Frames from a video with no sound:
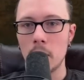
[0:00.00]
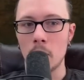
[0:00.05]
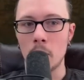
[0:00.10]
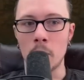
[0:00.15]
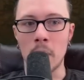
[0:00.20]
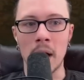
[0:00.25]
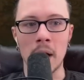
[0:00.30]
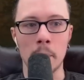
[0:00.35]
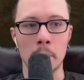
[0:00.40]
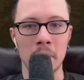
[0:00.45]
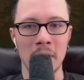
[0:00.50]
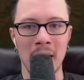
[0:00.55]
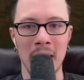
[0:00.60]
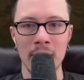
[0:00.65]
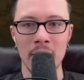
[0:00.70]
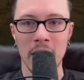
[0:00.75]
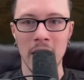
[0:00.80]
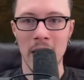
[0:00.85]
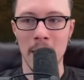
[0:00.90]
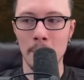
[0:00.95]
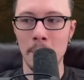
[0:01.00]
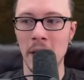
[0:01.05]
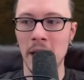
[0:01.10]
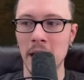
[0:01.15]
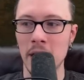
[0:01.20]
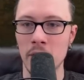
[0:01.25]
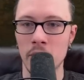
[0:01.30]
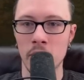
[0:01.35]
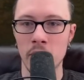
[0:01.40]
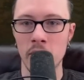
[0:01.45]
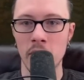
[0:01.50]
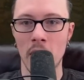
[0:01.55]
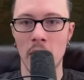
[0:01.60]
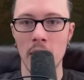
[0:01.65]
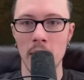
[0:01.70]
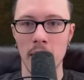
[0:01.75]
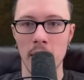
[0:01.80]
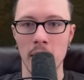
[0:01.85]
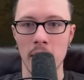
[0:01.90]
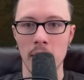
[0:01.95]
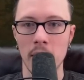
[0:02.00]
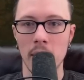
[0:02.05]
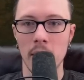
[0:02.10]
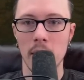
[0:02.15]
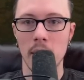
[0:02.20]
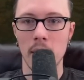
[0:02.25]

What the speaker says: When a private company is started,